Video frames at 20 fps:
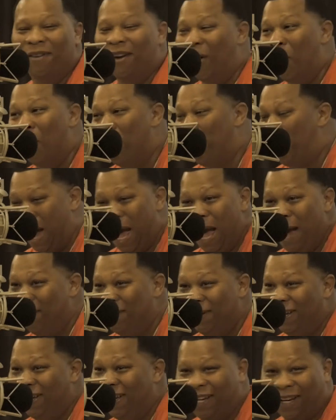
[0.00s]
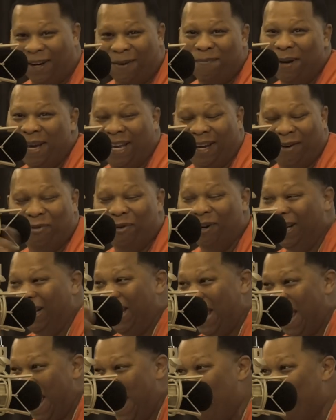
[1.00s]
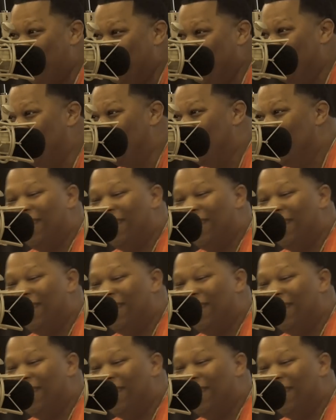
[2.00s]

Obama and he could make it really happen.